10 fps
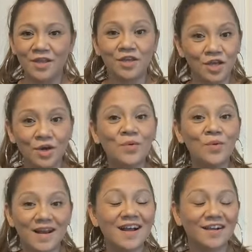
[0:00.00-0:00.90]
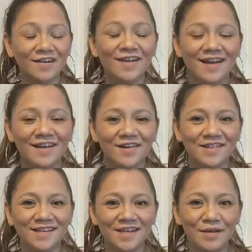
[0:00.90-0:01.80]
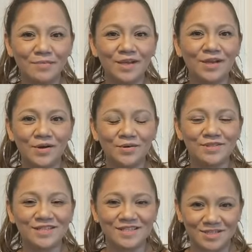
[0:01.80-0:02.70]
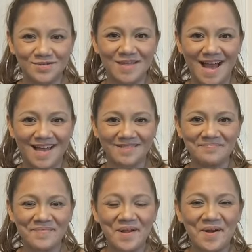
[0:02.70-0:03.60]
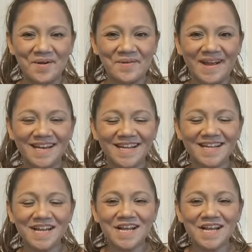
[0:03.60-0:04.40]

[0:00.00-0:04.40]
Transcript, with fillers: You're going to want to click on the link below to do that. Alrighty?